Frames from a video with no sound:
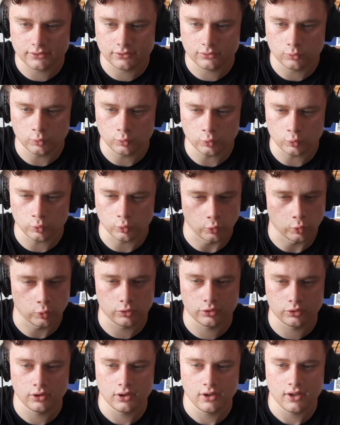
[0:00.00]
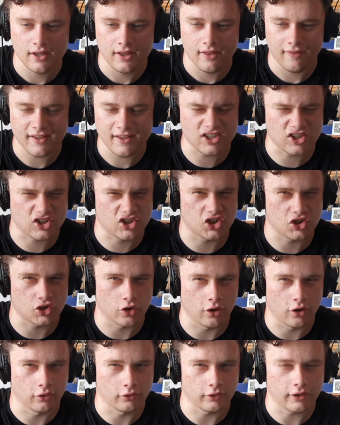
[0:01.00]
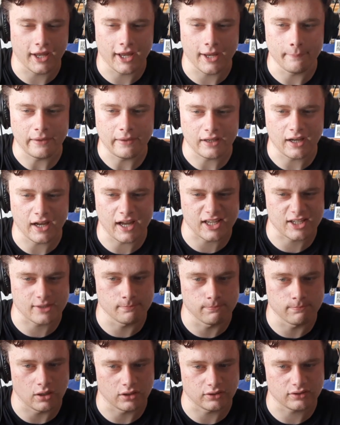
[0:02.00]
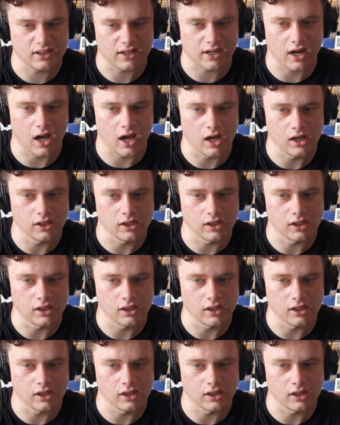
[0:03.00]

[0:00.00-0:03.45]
Ooh, that's a strong name, Gaius Baltaran.